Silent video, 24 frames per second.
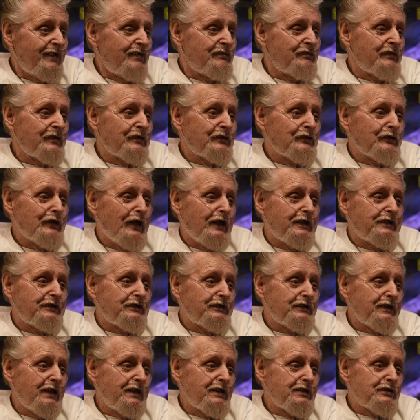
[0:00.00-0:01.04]
for
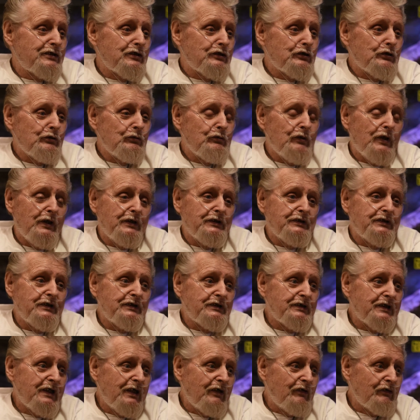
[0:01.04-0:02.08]
Christ's sakes, is the ones
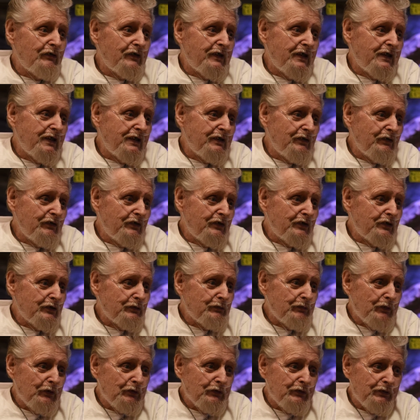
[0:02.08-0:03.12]
that's out now that are
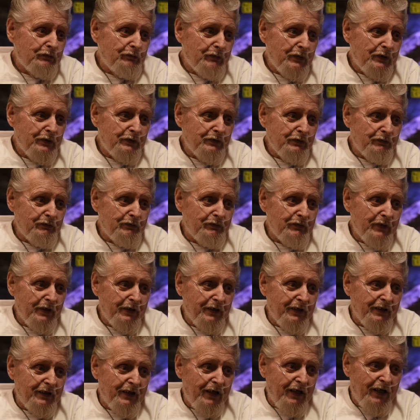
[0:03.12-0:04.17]
supposed to be so
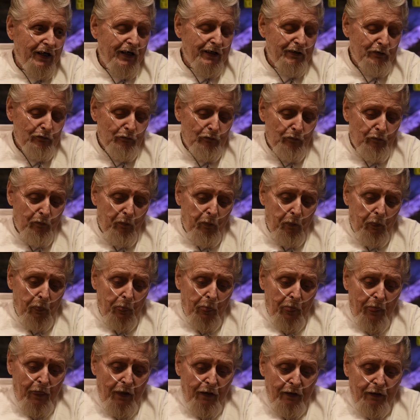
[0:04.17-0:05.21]
friggin' hot.
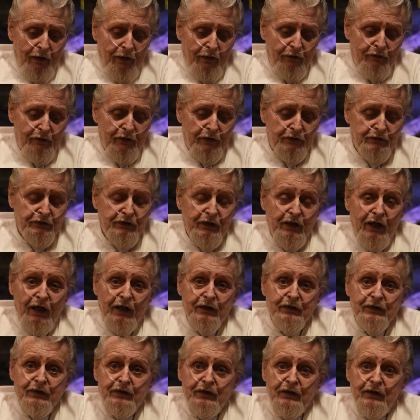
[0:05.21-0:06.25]
That's
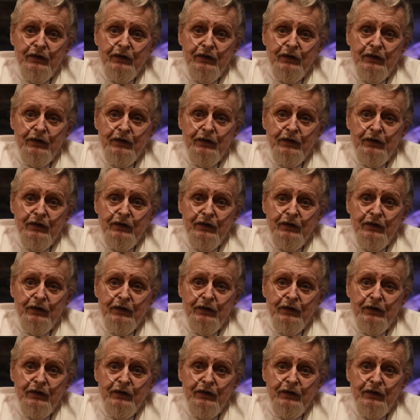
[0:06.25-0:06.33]
got,